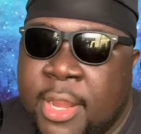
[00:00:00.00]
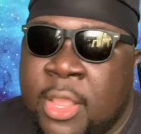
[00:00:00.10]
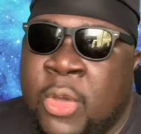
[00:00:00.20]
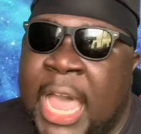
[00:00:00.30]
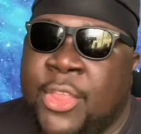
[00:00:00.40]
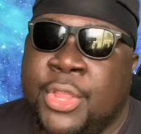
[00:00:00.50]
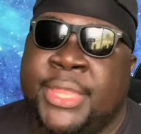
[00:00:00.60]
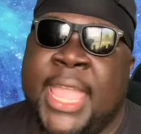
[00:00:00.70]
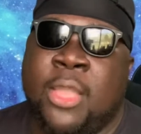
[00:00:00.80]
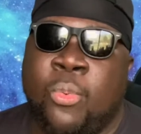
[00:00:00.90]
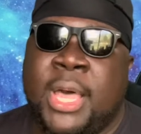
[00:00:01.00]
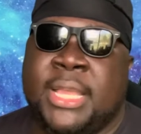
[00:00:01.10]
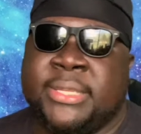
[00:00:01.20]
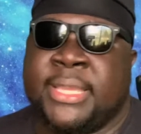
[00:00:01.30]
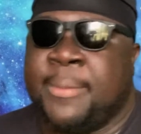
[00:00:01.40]
how your day
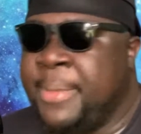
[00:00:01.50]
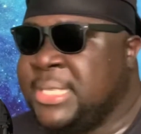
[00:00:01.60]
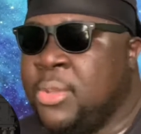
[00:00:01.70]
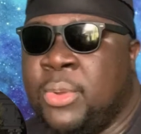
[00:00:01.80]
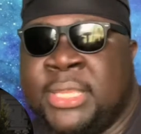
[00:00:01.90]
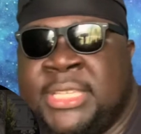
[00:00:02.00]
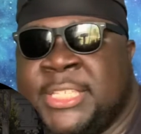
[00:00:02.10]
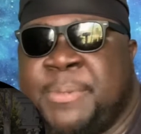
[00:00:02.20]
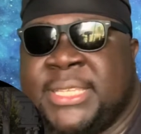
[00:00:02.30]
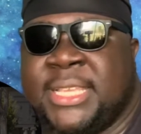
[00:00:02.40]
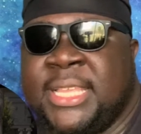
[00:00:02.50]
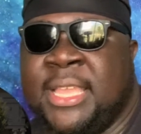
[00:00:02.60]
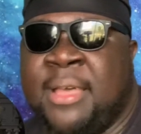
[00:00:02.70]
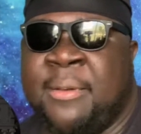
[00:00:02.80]
was, basically just basically